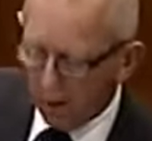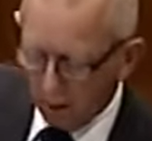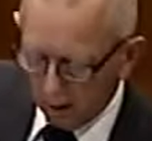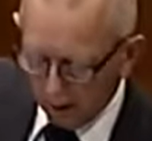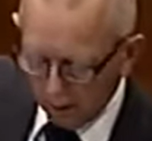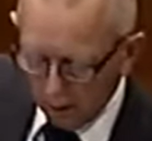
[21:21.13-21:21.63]

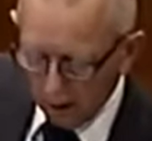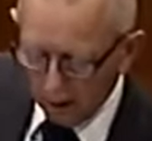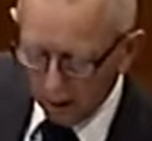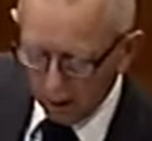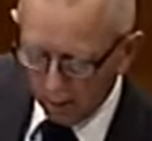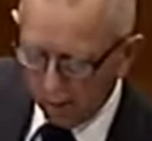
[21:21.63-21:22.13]
to read
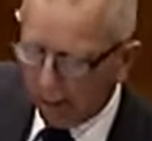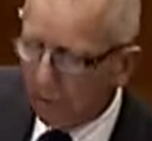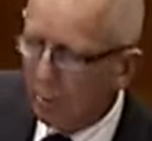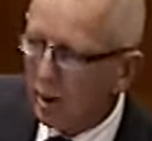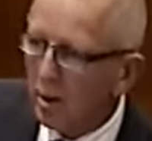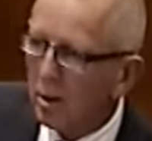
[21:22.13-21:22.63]
the
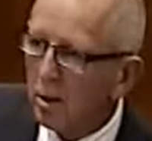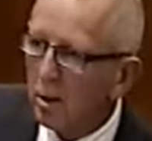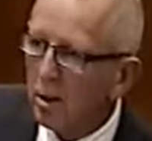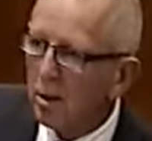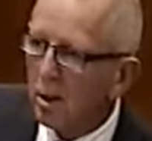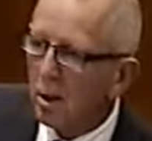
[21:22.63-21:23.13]
amendments
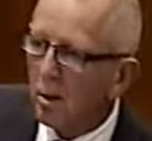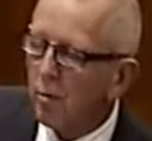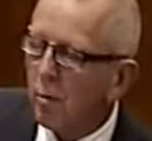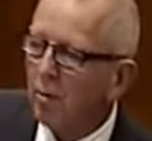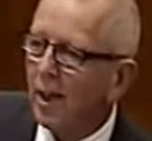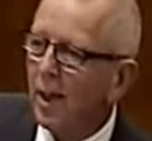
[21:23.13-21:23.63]

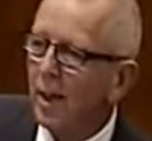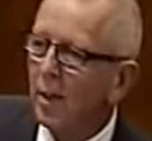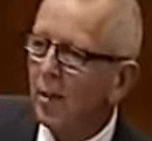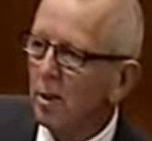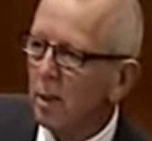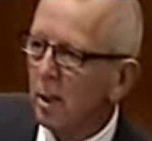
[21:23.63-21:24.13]
from
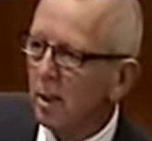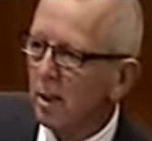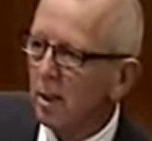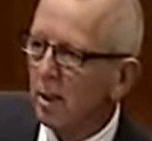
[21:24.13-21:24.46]
either side.